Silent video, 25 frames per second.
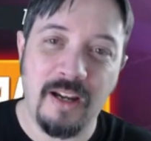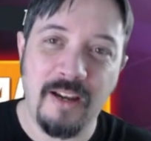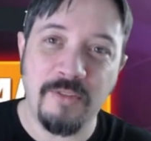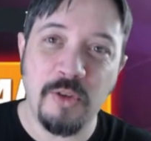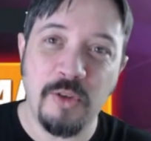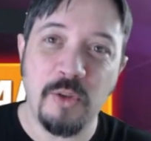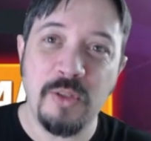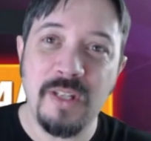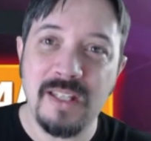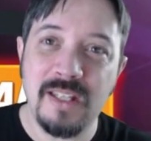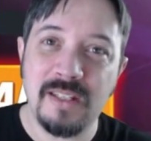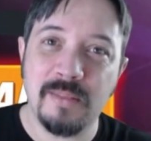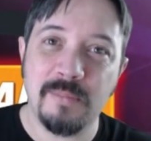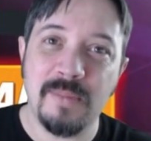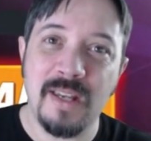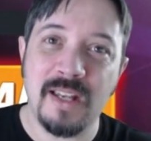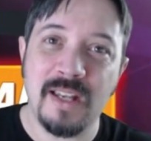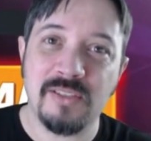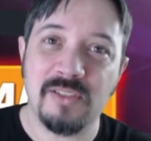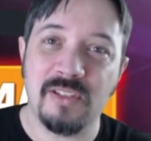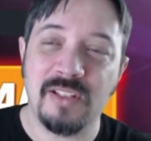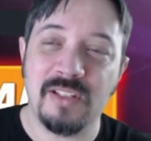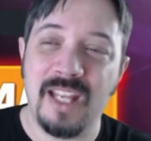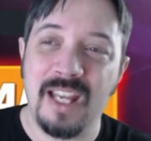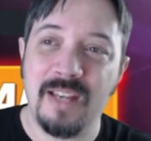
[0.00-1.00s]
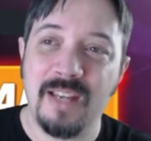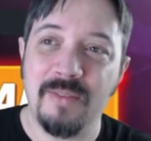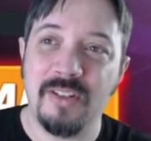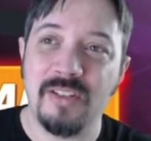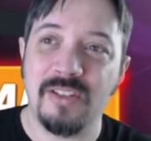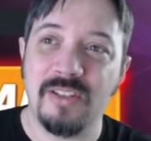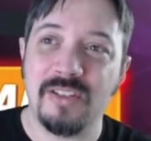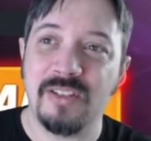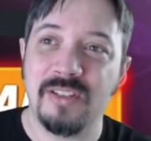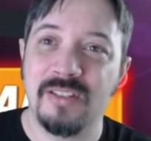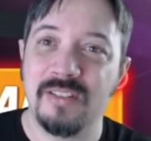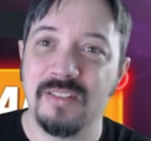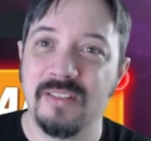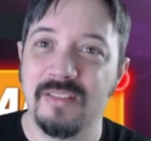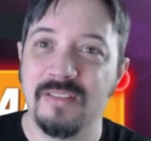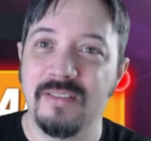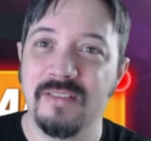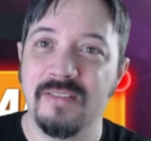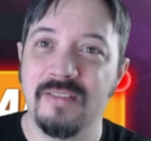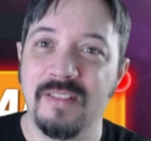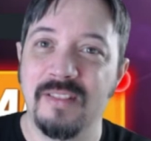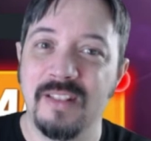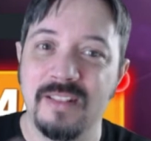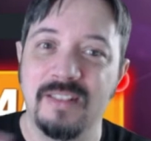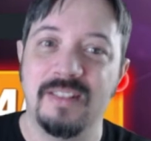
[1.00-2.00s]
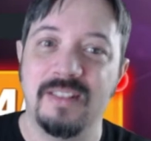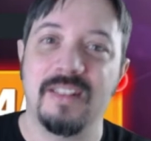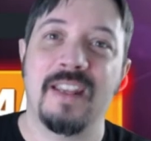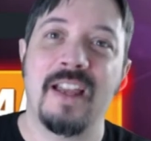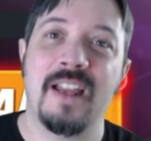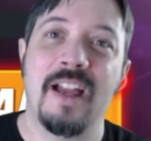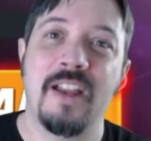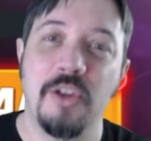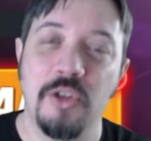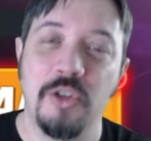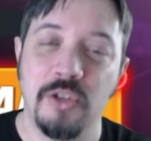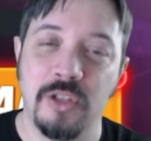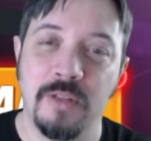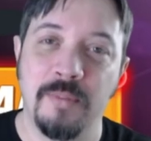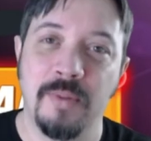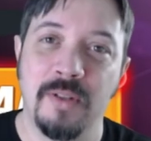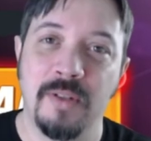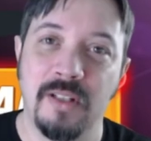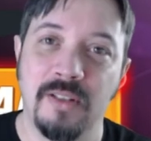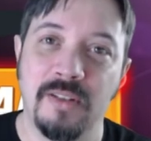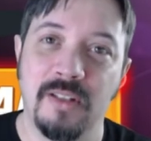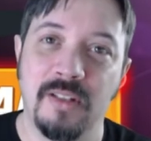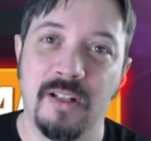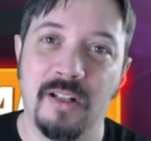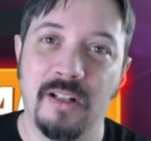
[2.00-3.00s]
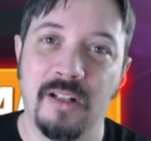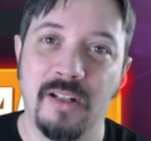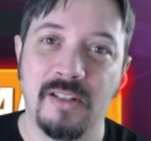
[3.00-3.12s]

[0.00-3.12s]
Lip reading: If you need some extra damage, this is the guy I usually put in there.